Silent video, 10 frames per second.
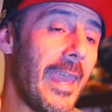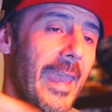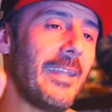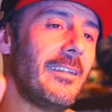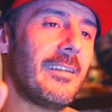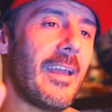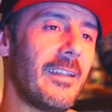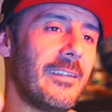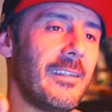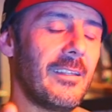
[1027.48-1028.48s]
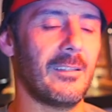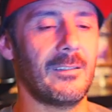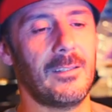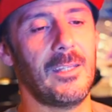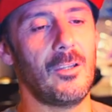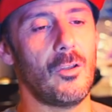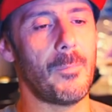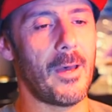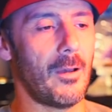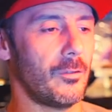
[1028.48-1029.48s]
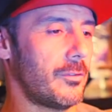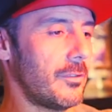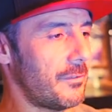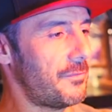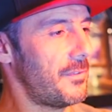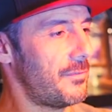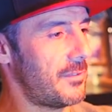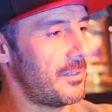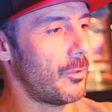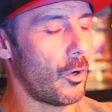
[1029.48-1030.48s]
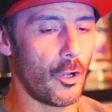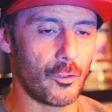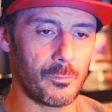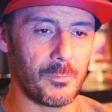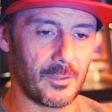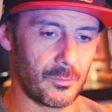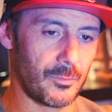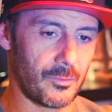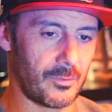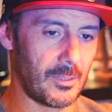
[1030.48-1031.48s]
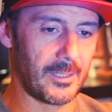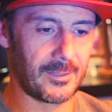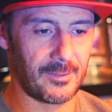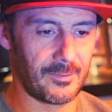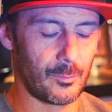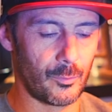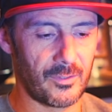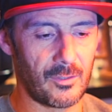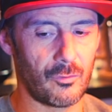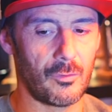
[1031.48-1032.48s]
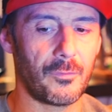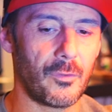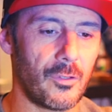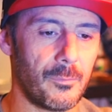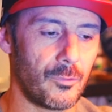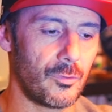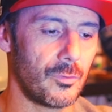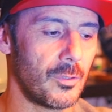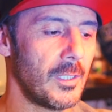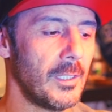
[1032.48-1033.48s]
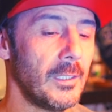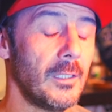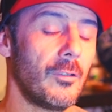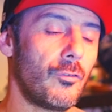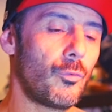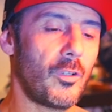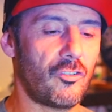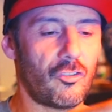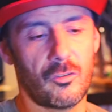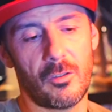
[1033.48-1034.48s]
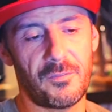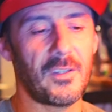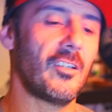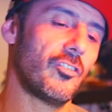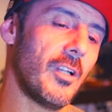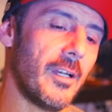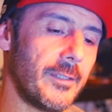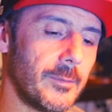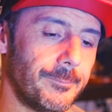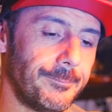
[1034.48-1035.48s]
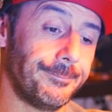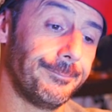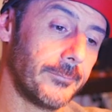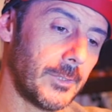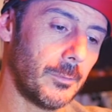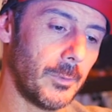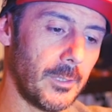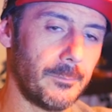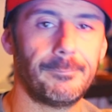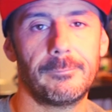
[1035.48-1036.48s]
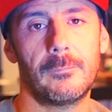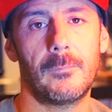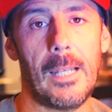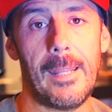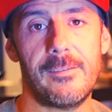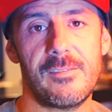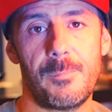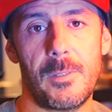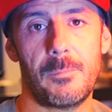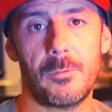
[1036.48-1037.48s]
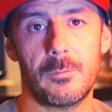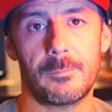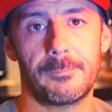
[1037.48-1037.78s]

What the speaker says: and the downhill in at about 50 or 100 meters like this. It was easier for them to switch the finish line. Oh well, lazy people.